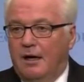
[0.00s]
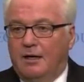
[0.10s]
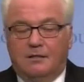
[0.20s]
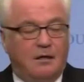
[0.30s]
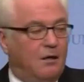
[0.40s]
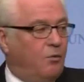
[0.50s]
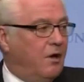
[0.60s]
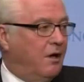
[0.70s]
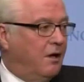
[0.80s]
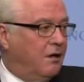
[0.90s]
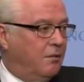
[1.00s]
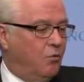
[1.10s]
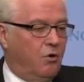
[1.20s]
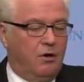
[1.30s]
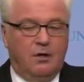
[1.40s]
and were
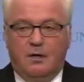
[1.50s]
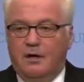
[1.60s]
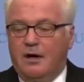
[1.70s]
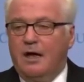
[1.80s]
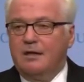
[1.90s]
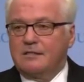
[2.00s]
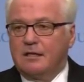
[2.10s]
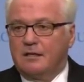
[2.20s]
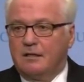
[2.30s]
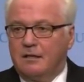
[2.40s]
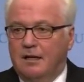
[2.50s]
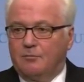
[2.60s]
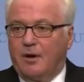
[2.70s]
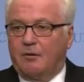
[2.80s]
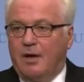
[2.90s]
more realistic
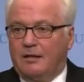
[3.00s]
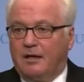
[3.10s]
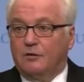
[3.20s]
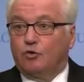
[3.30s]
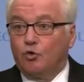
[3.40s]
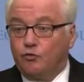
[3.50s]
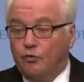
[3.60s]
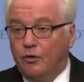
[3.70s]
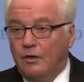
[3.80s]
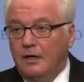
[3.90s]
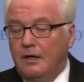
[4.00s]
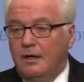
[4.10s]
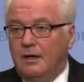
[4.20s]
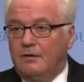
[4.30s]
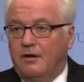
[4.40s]
and pragmatic and truthful
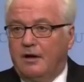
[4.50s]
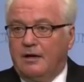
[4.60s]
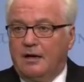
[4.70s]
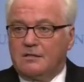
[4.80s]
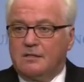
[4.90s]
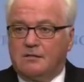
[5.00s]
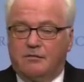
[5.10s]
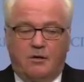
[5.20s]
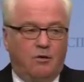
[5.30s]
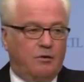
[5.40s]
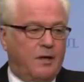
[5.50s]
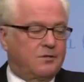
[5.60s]
in their analysis of their own